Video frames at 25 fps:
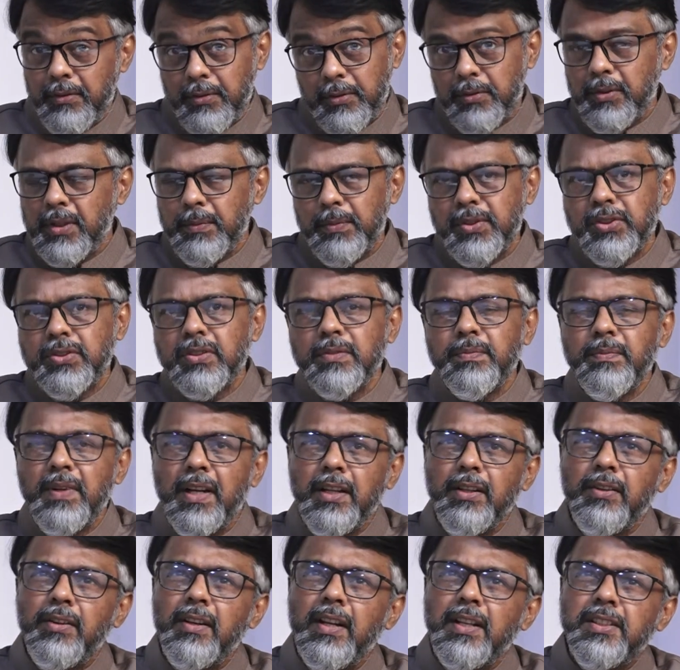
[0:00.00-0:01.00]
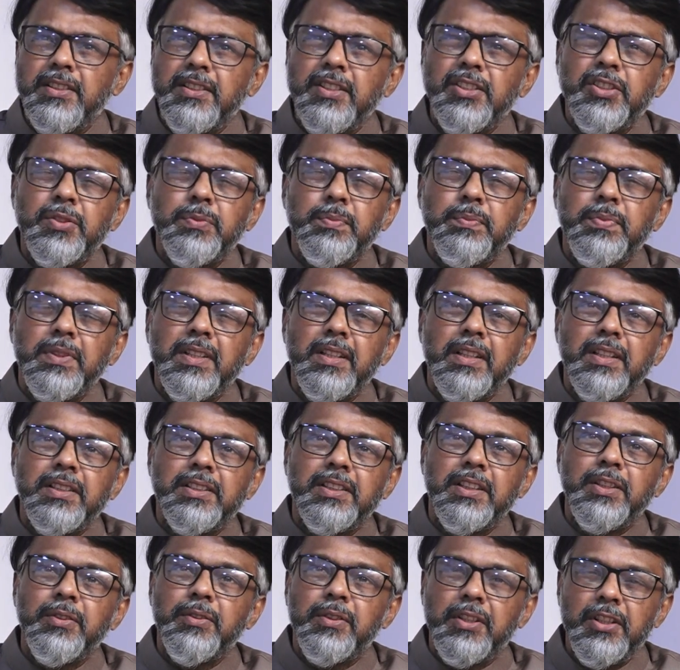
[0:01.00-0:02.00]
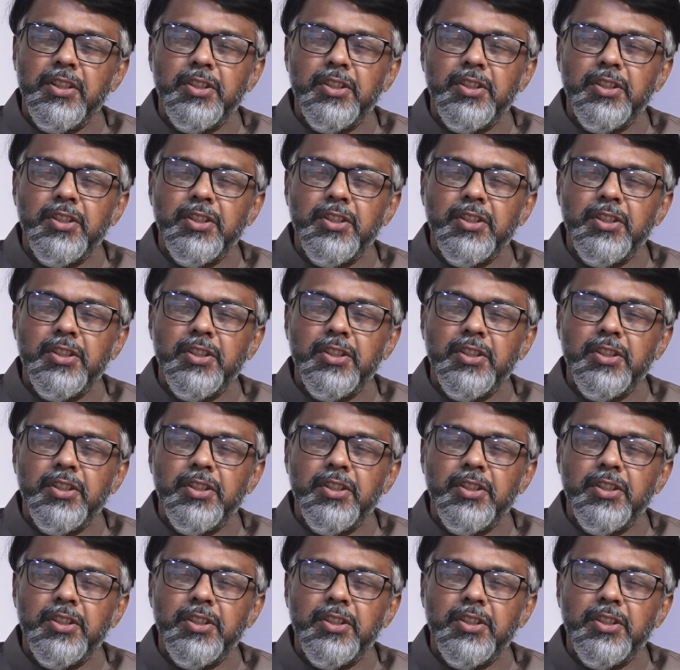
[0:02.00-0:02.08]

to the best of my knowledge, inspiration or